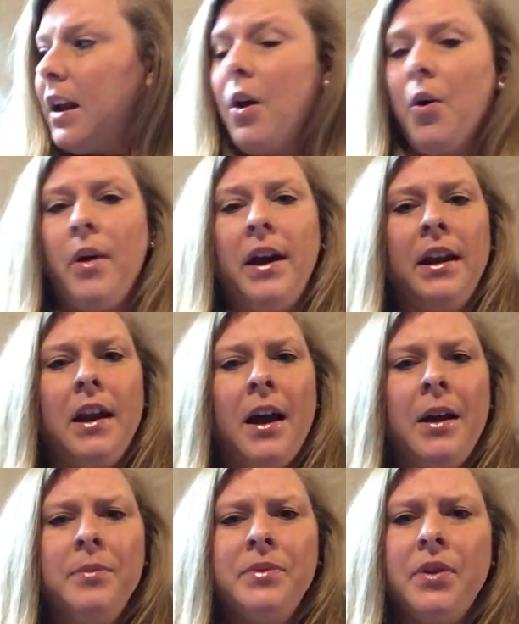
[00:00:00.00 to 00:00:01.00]
Oh, and
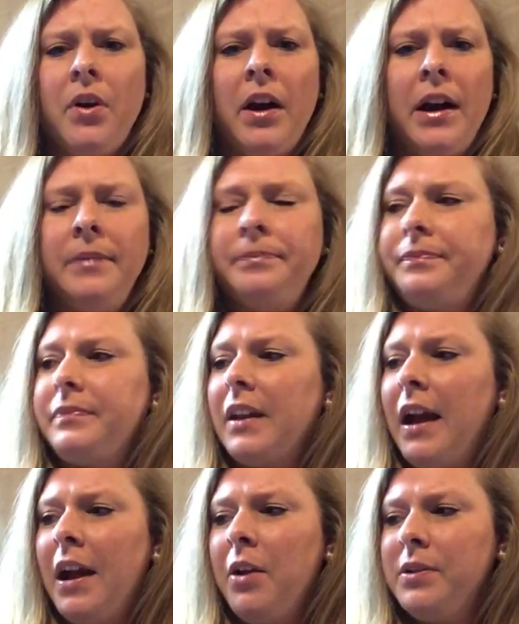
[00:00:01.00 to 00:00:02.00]
I'm sorry.
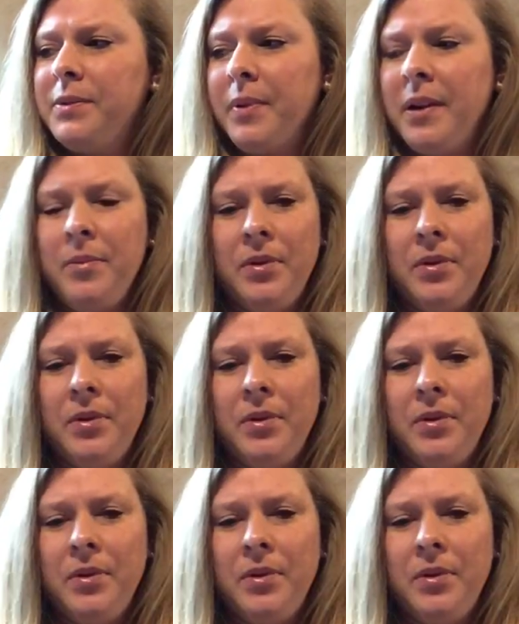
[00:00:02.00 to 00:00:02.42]
I always play